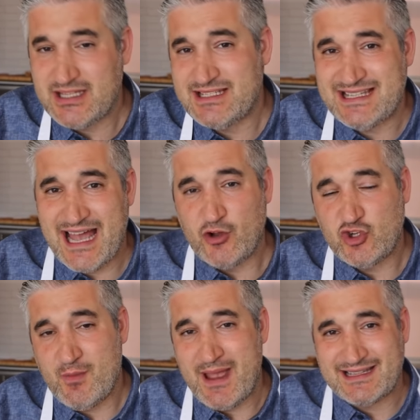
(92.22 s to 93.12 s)
This is how
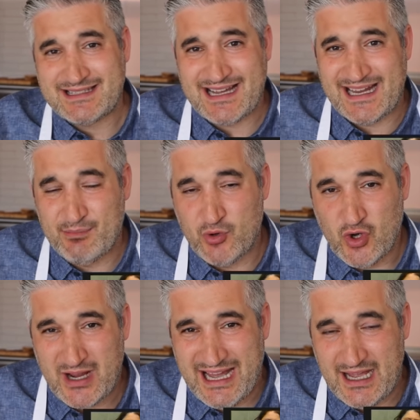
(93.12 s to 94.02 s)
she makes
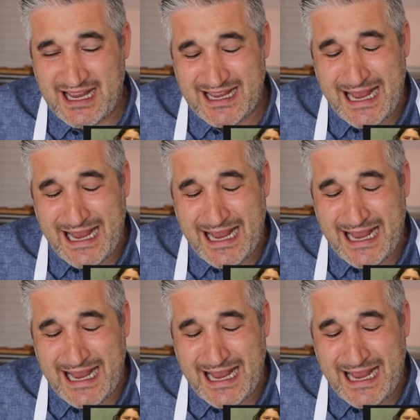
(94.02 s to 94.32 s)
carboca.